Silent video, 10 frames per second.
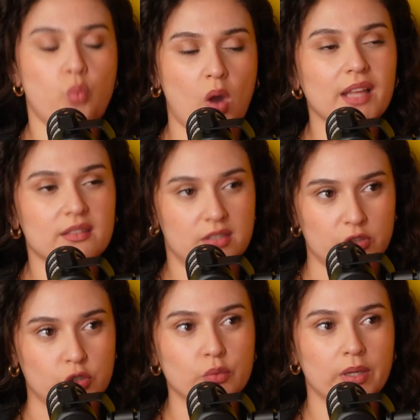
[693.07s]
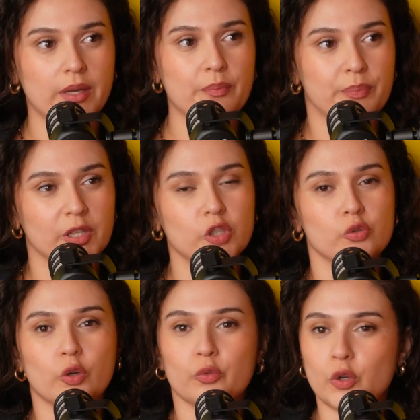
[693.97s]
want to do it, but
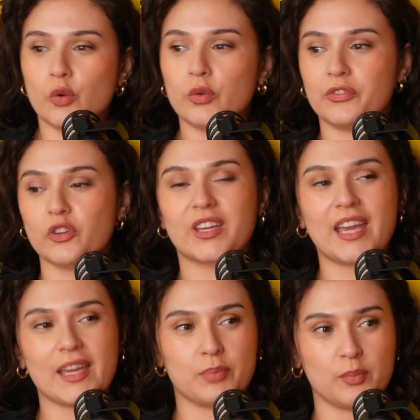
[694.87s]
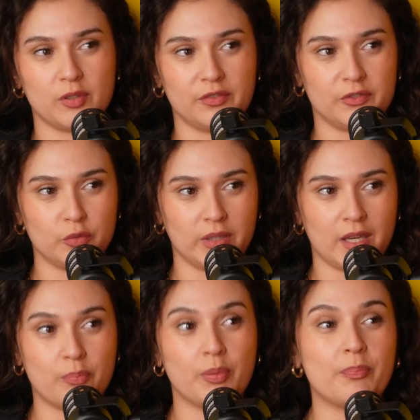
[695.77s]
you don't know if you're capable of doing
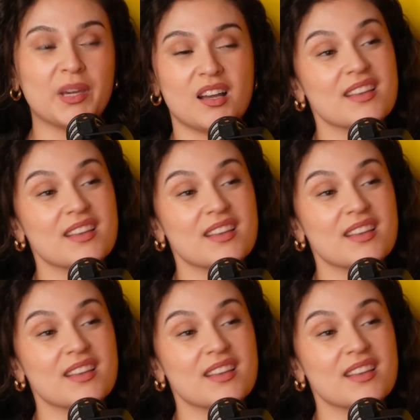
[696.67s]
it. But because